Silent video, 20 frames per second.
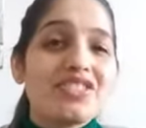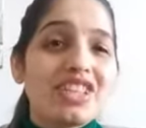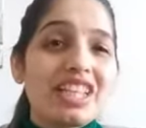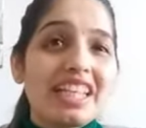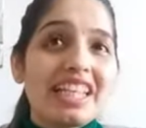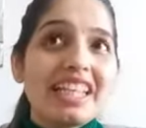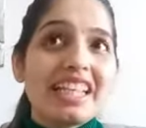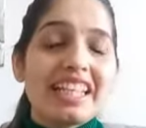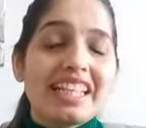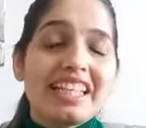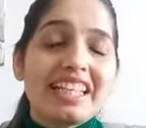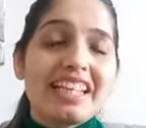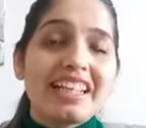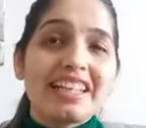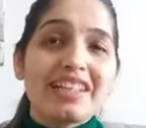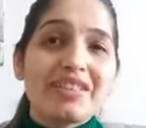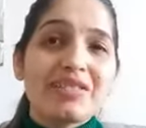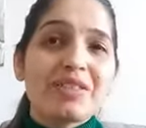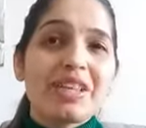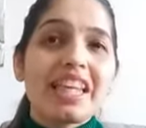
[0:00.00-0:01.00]
really
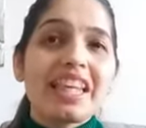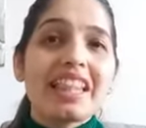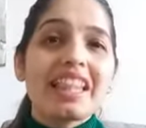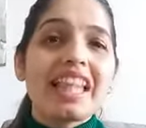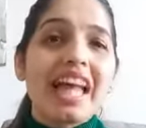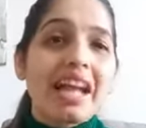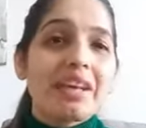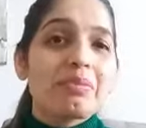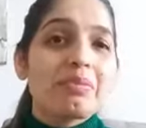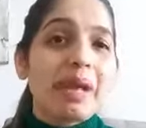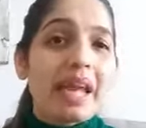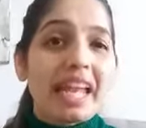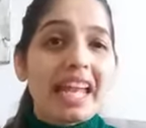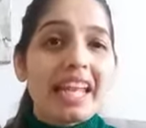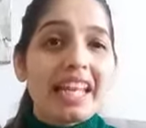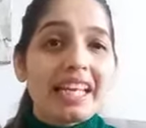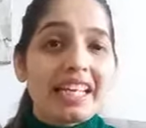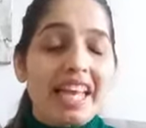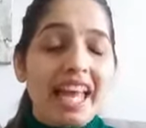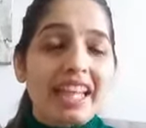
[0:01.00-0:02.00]
in that
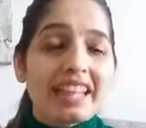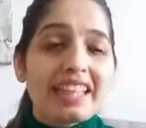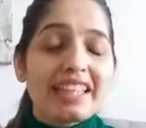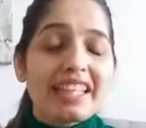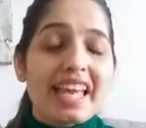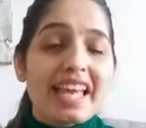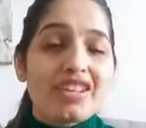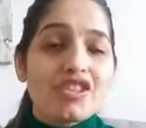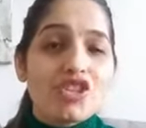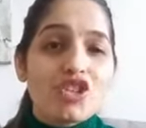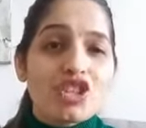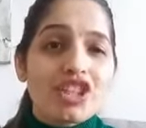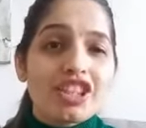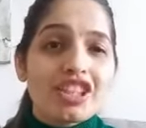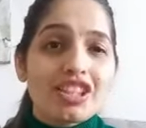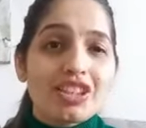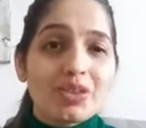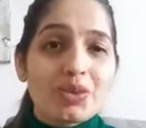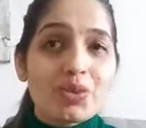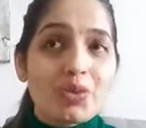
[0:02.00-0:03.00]
pain, and the energy
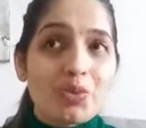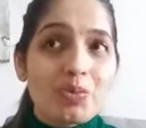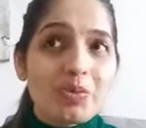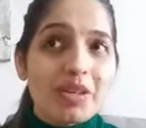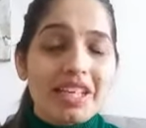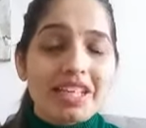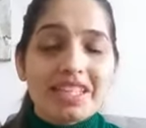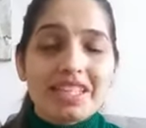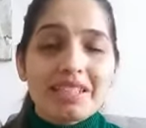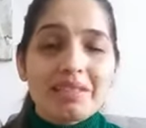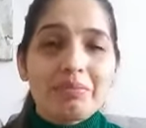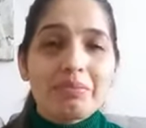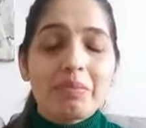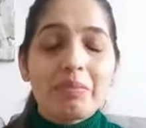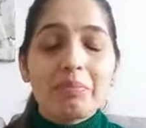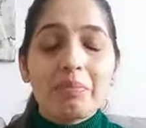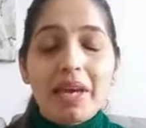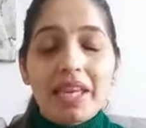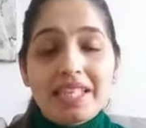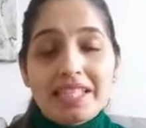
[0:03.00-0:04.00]
in the room is
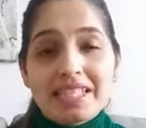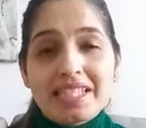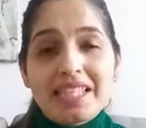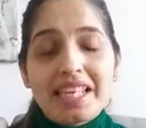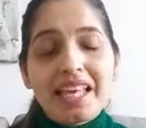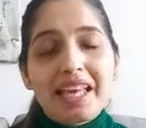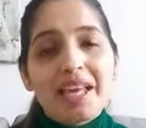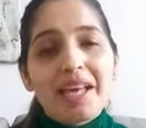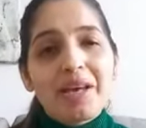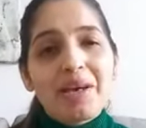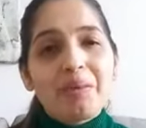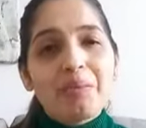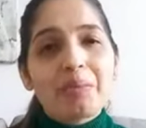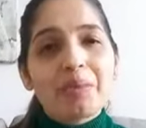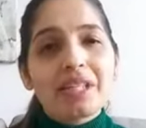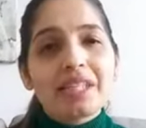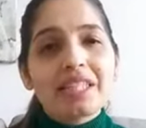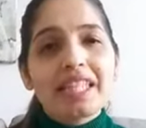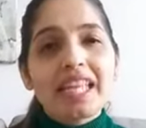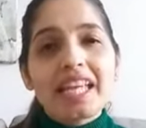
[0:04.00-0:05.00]
immense.
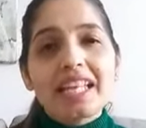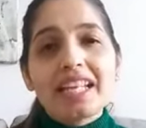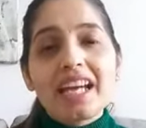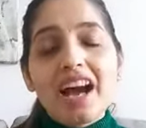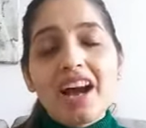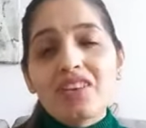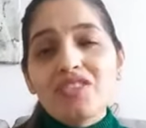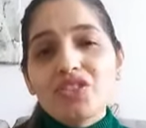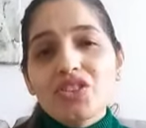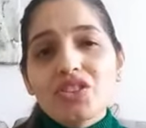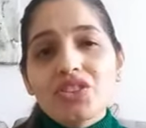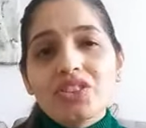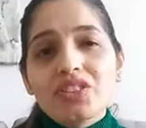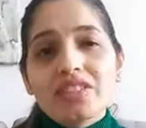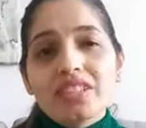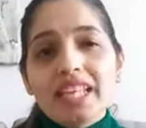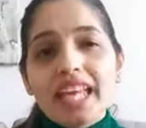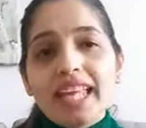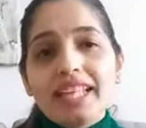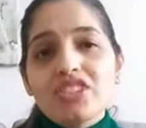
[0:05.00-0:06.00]
But then
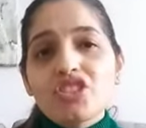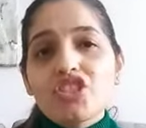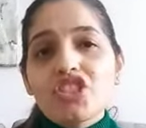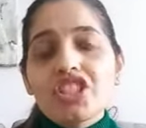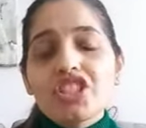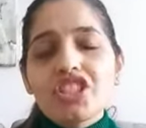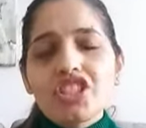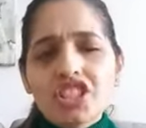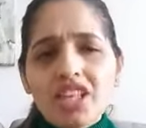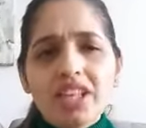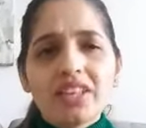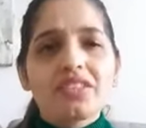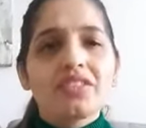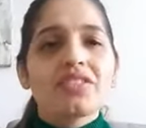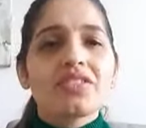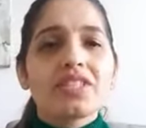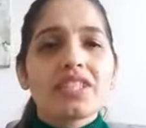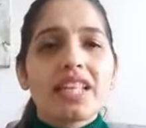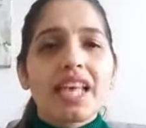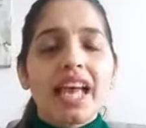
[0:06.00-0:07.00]
after the energy
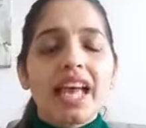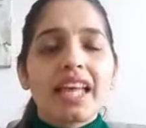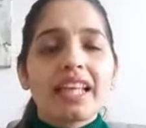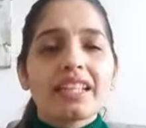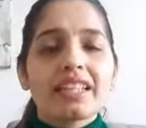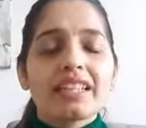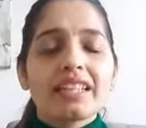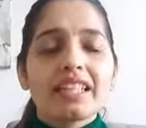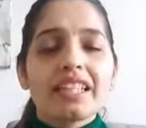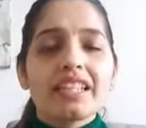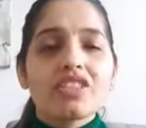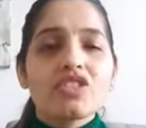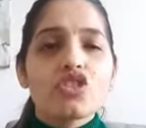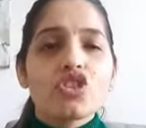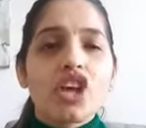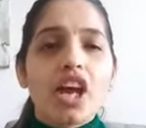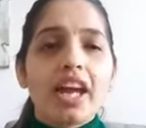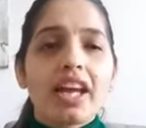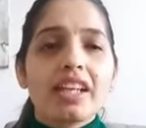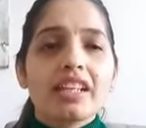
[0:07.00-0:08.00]
shifts and the inner
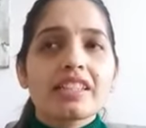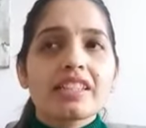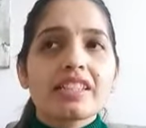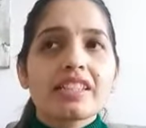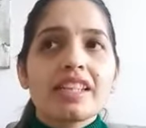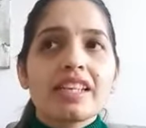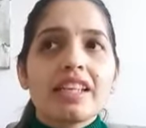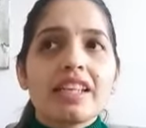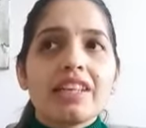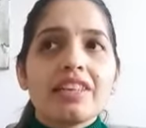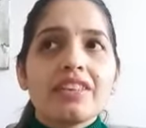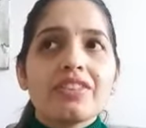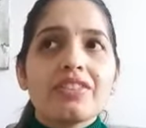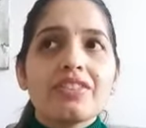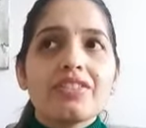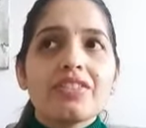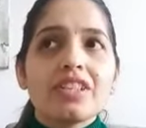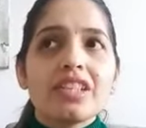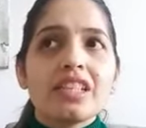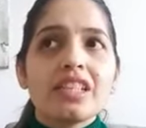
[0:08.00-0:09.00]
child
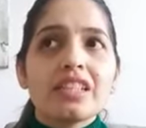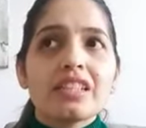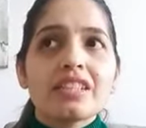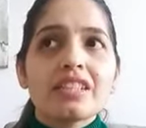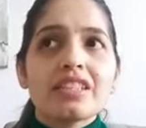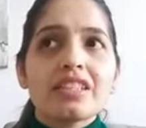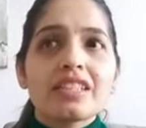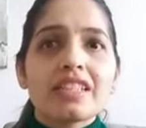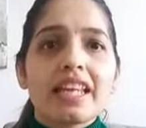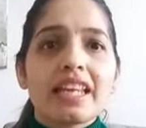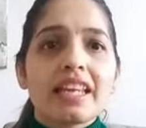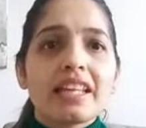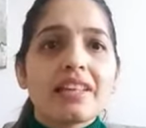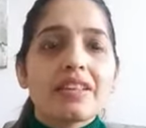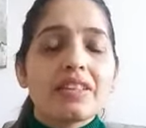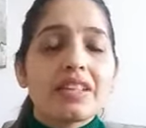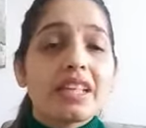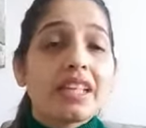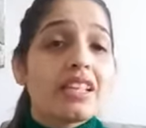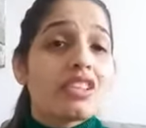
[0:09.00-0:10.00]
feels,
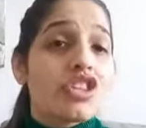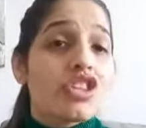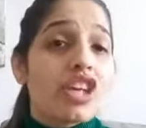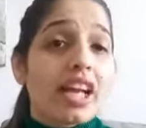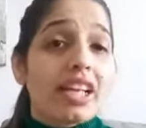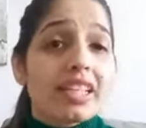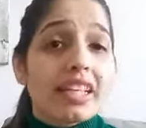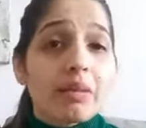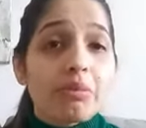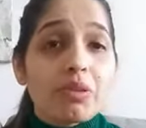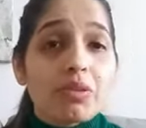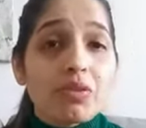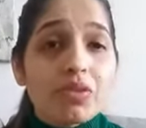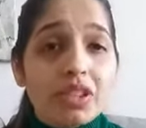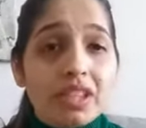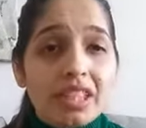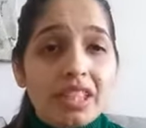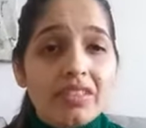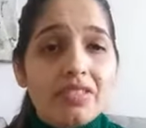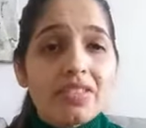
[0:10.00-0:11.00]
the inner child can be
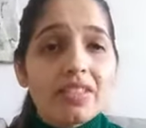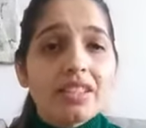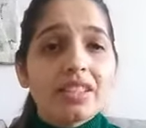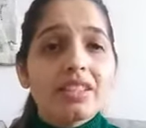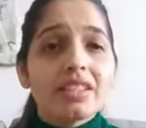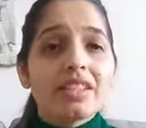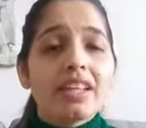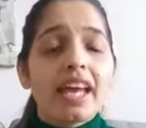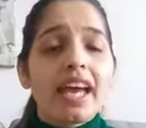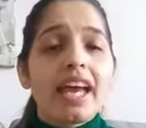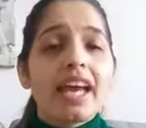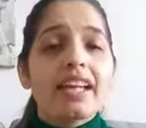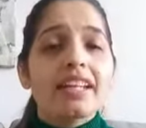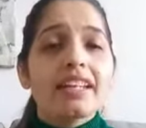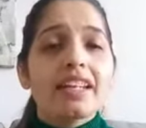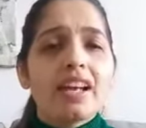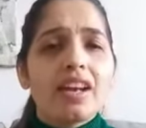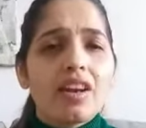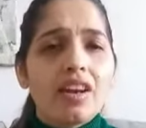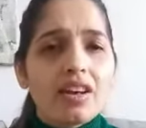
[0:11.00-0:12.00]
forgiven
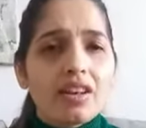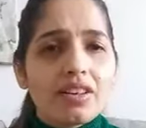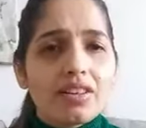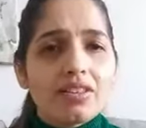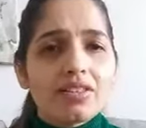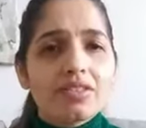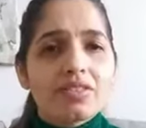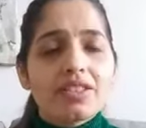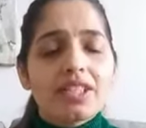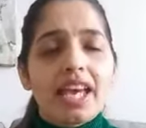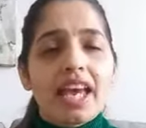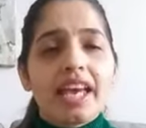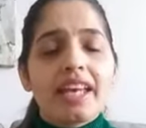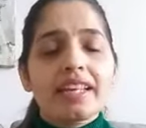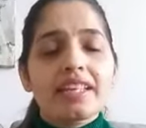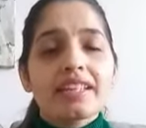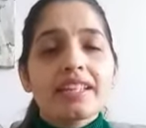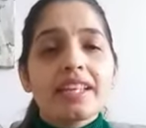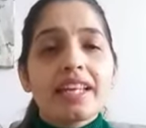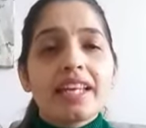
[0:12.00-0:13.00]
and loved
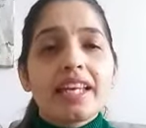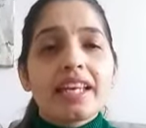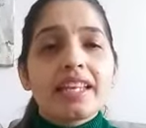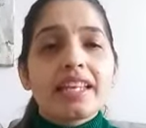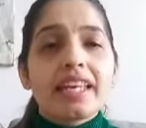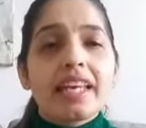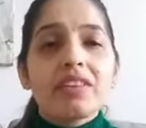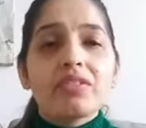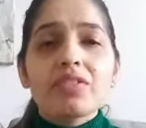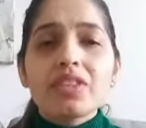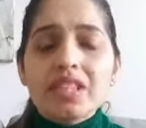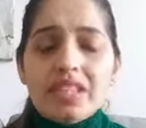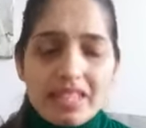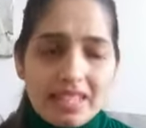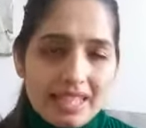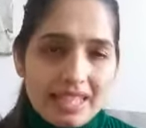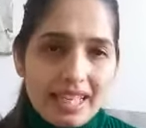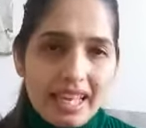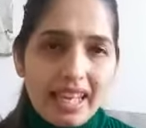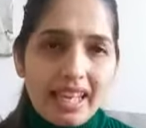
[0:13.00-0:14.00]
and can feel
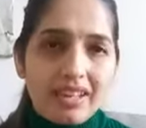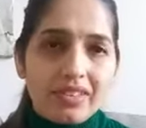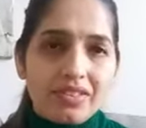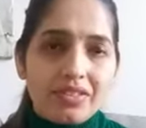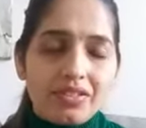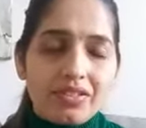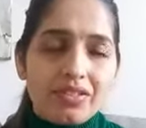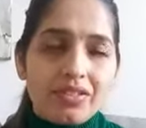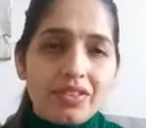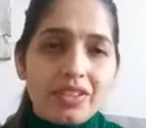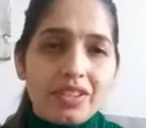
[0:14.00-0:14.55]
safe.